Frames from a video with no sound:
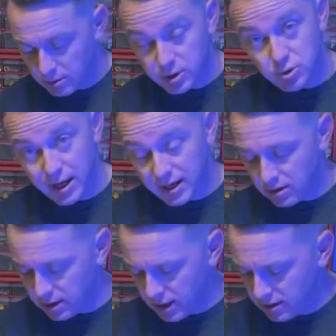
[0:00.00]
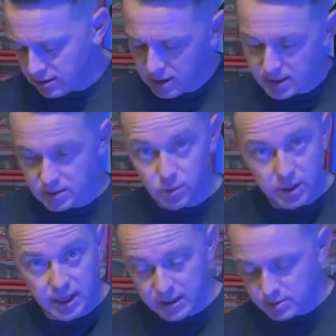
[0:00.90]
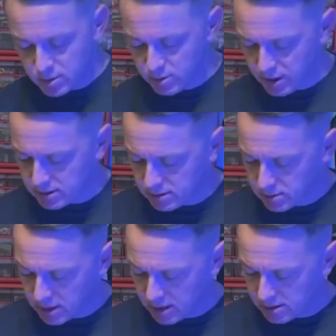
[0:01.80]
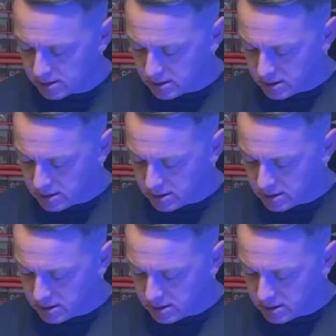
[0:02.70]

to make sure I had it on hand as I want to add some space and some size.